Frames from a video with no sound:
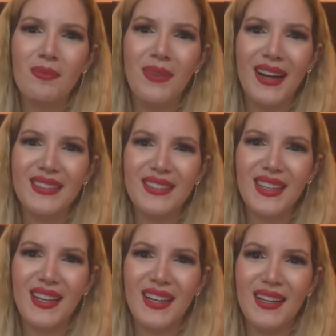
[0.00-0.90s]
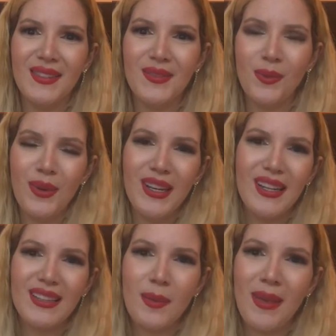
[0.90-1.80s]
but
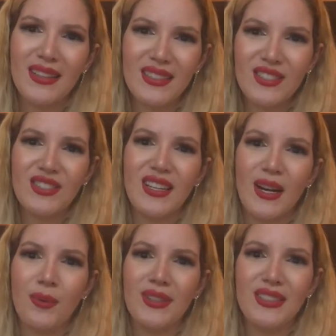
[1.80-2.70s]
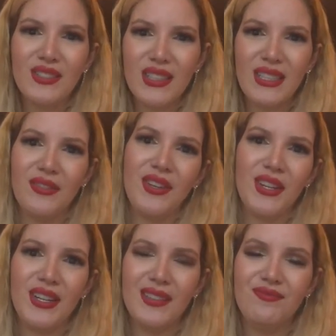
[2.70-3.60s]
really the message that I wanted to leave
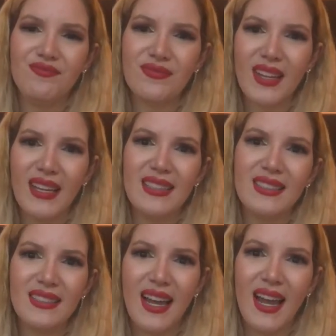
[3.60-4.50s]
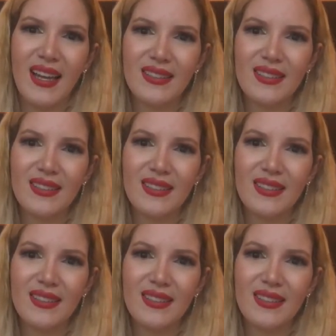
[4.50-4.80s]
here is that